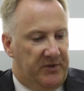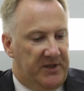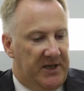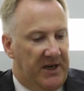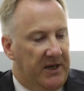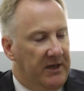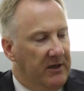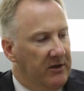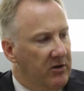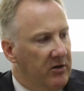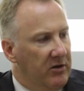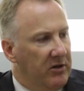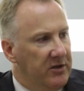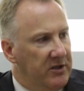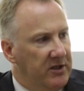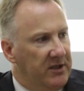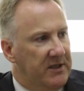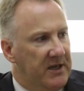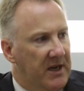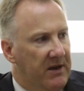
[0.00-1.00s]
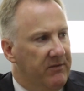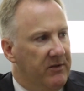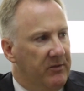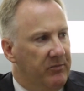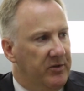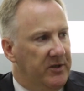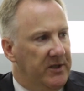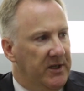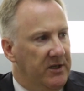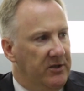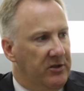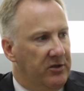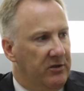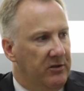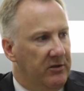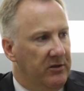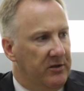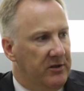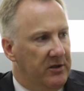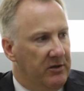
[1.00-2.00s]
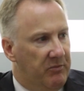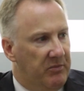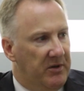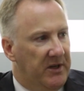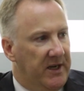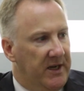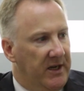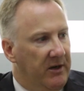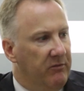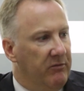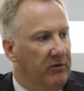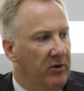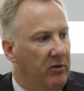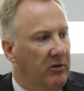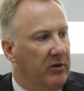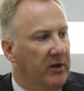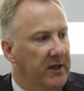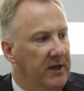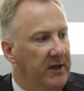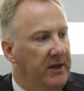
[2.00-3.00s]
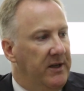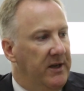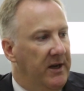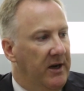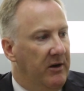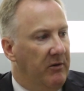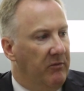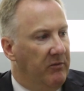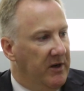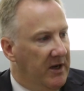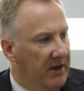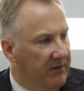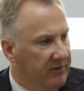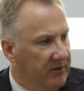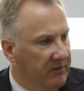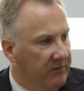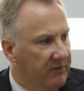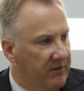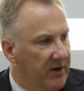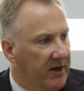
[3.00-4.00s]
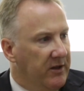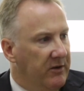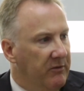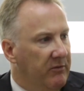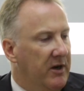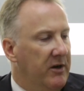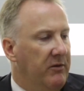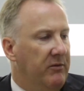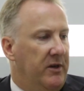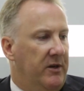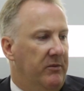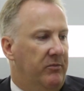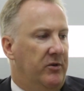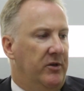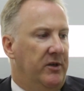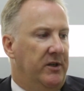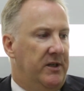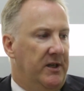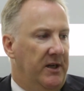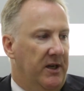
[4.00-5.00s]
technologies have the potential to play a role in there. We have to find the right way to put it